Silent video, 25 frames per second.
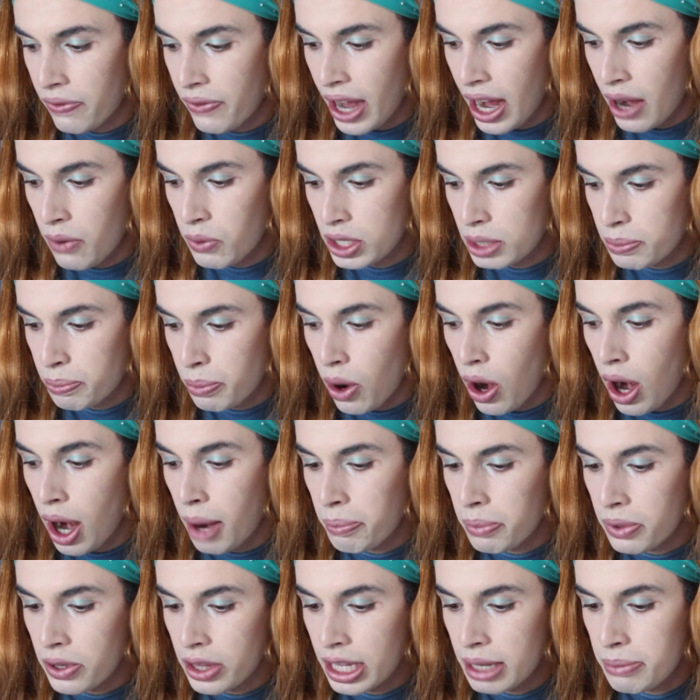fan was
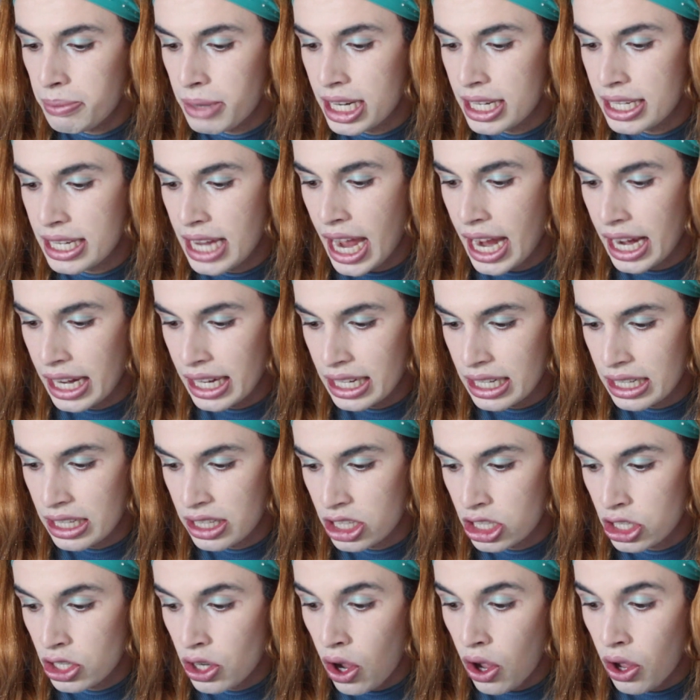properly maintained and
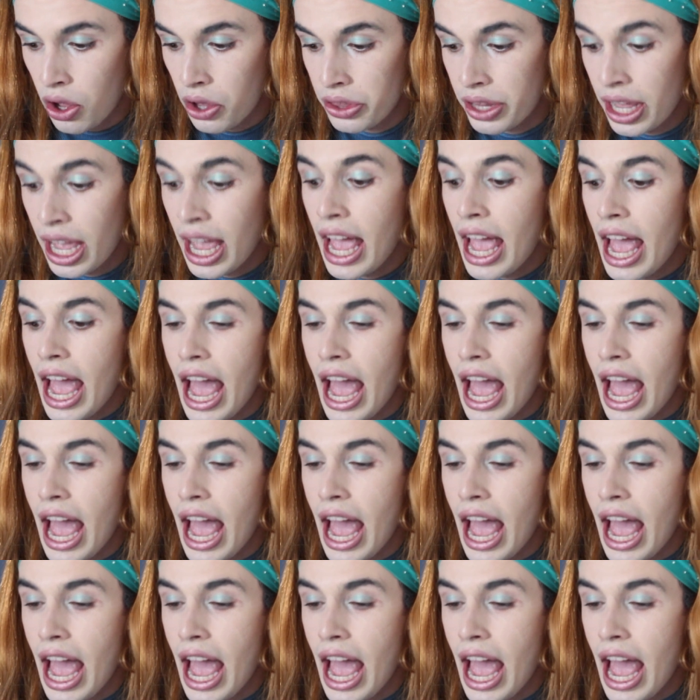installed